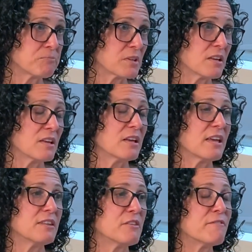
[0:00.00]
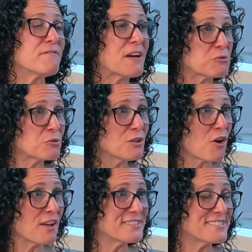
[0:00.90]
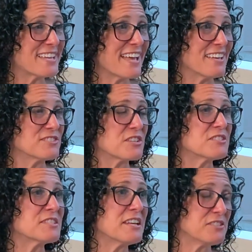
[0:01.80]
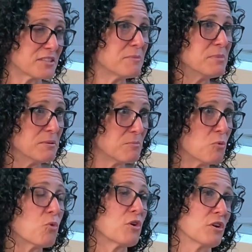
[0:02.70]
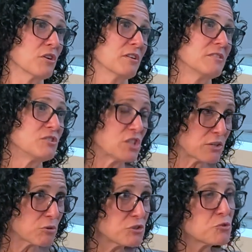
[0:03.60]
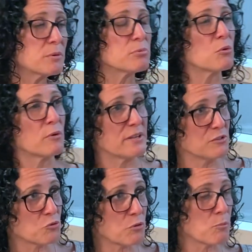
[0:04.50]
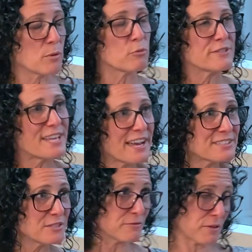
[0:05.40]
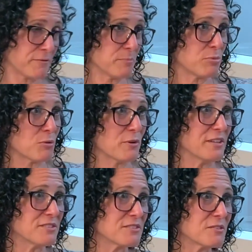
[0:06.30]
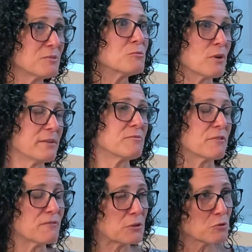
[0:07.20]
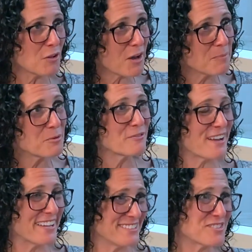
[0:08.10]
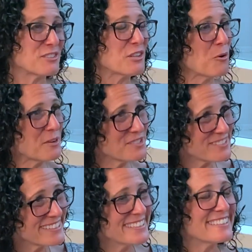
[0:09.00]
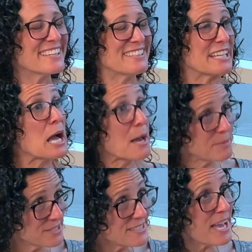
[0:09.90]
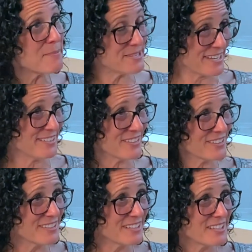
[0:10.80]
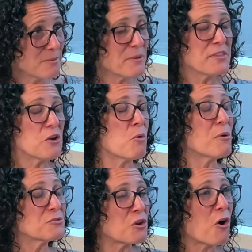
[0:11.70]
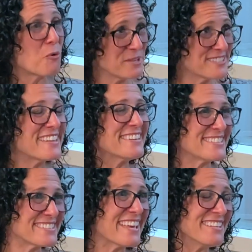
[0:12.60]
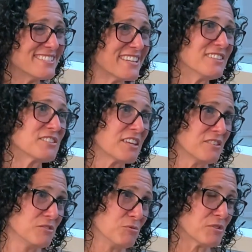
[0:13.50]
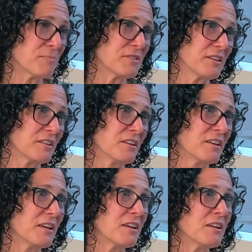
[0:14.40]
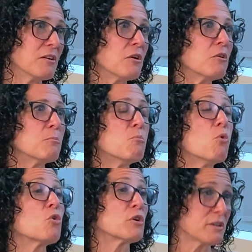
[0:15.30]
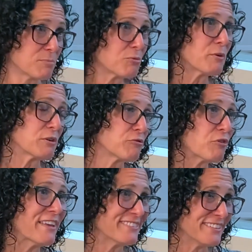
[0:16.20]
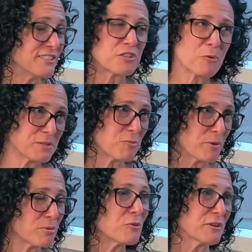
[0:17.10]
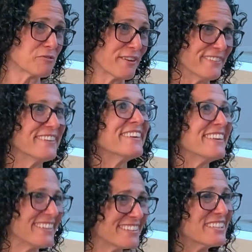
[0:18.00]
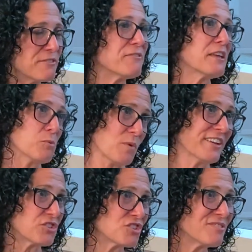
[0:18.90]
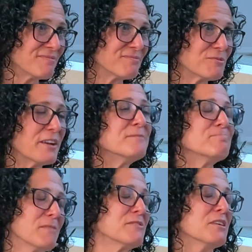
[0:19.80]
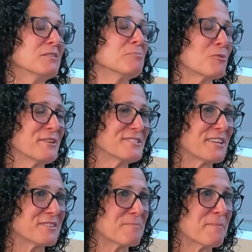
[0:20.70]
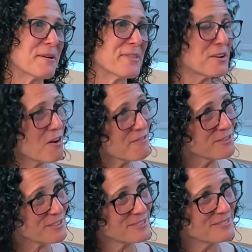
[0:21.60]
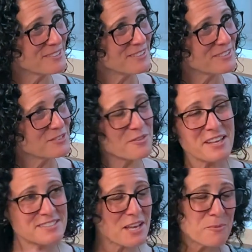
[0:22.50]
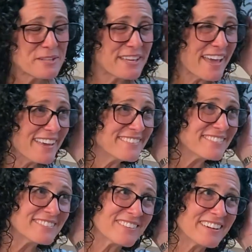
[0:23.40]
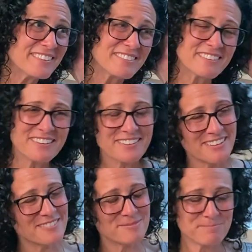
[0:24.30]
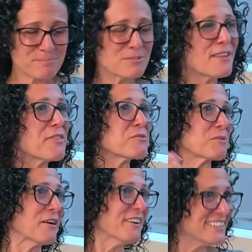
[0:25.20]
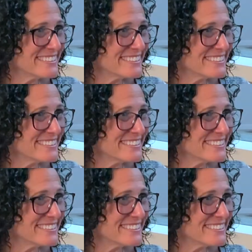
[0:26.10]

Yeah. And the federal law says states can be more generous to employees or more protective of employees. Yeah. Right? The federal law provides the lowest kind of common denominator but they almost always then say states can do something absolutely more employer friendly. It's always more employer friendly, right? If they wish, yep, right. And then employees take them up on that offer. You got it. So that's how we get right the plethora